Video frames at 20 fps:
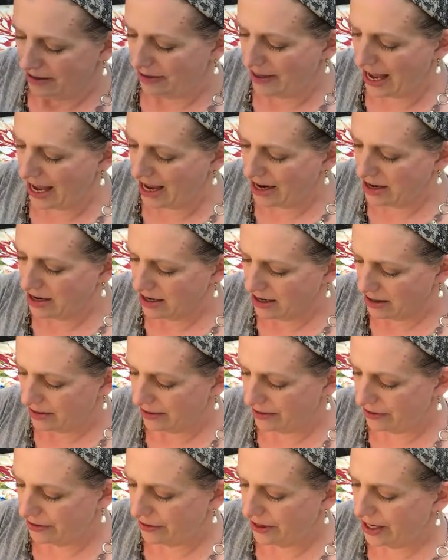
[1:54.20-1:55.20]
then
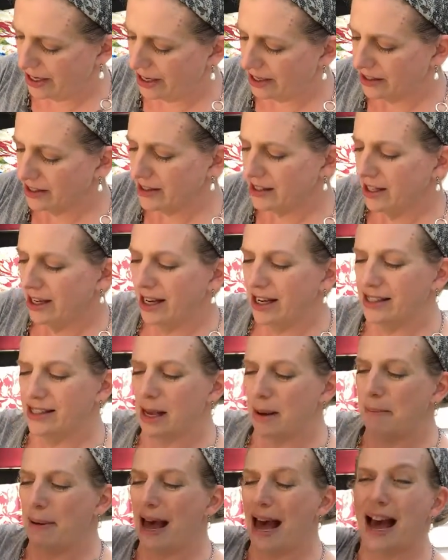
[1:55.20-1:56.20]
this
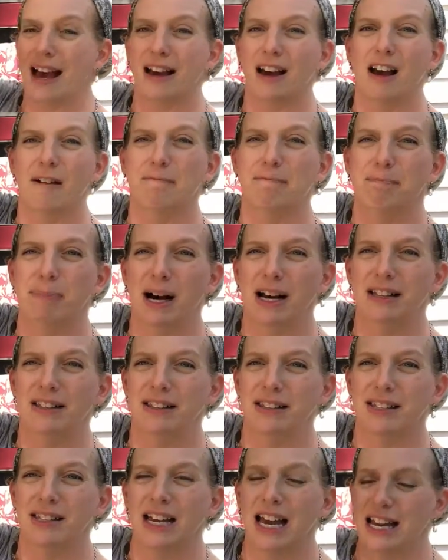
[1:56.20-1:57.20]
is a bag of
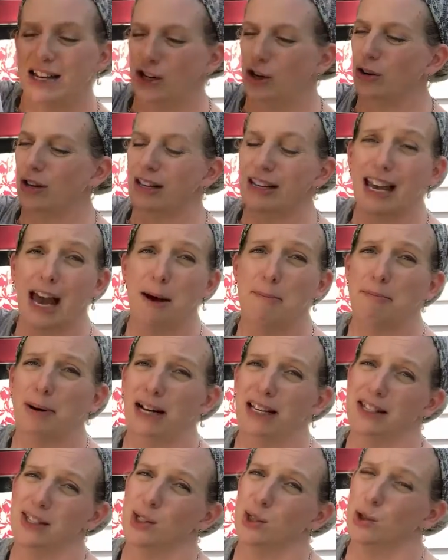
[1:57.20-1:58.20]
buttons and you can get
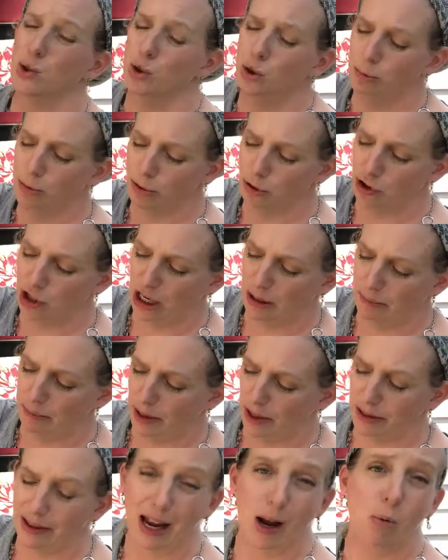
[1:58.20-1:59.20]
buttons super
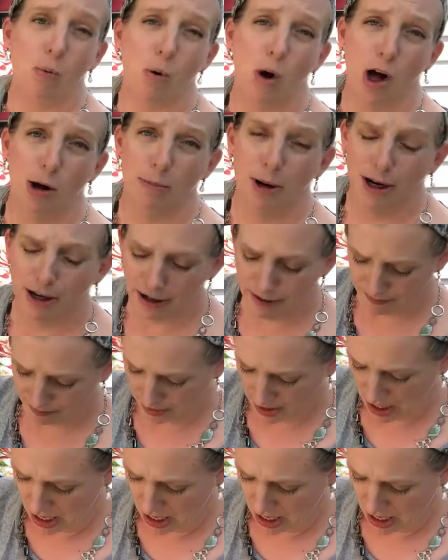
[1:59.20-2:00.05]
cheap at like Walmart